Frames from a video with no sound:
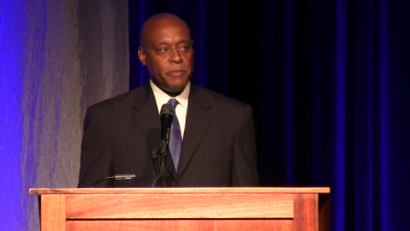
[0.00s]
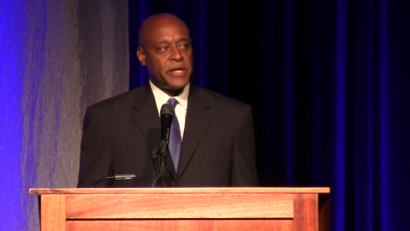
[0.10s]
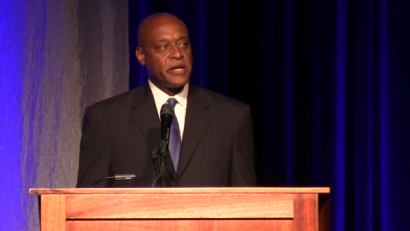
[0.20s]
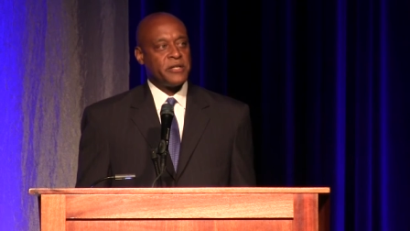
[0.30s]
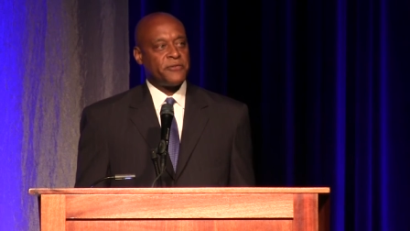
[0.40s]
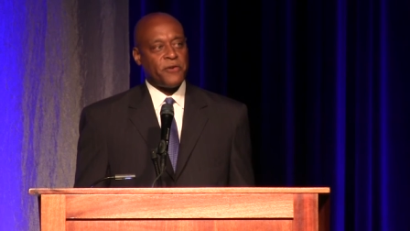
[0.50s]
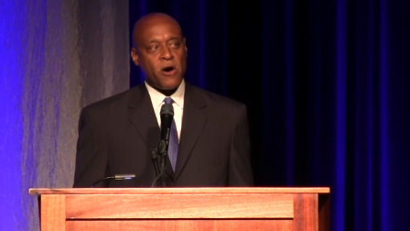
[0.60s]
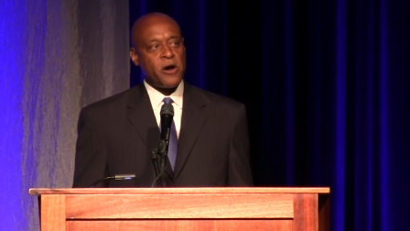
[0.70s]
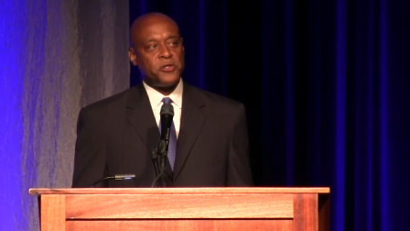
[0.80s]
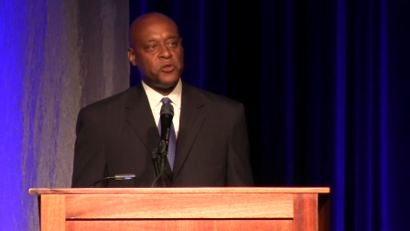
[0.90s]
because
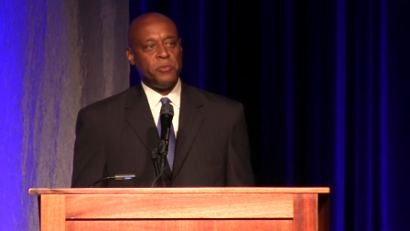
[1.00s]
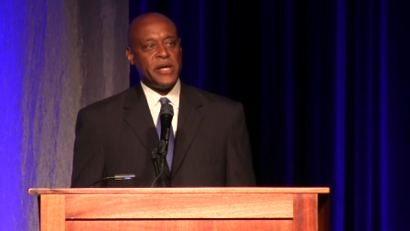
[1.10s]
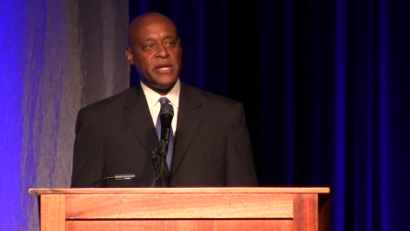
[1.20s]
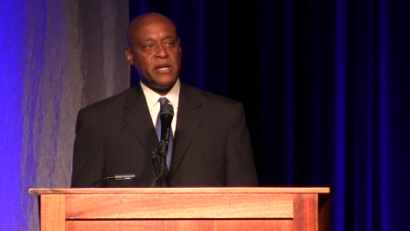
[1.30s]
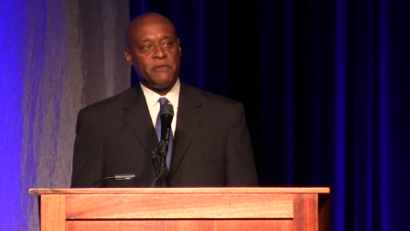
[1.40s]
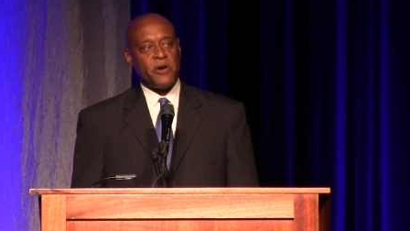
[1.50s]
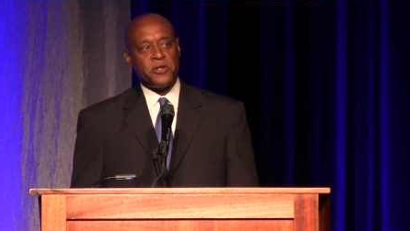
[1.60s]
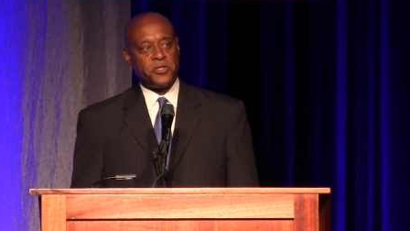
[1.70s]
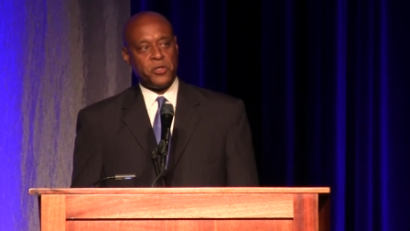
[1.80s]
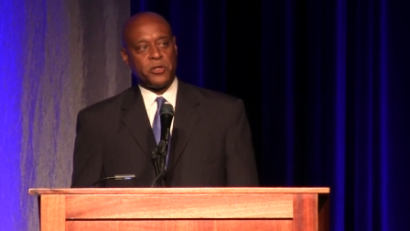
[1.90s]
far too many of
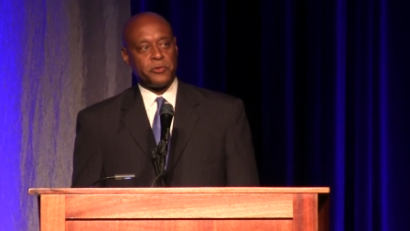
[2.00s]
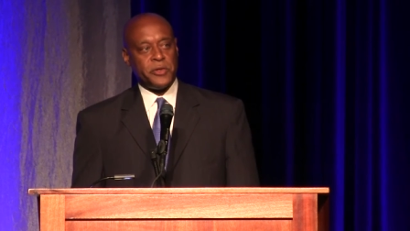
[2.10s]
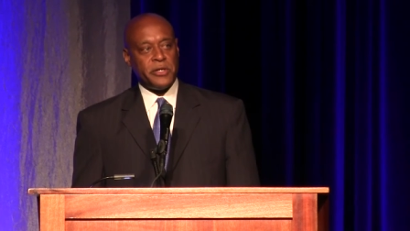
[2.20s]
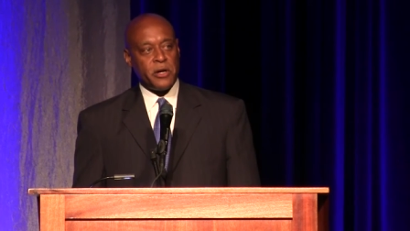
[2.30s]
our children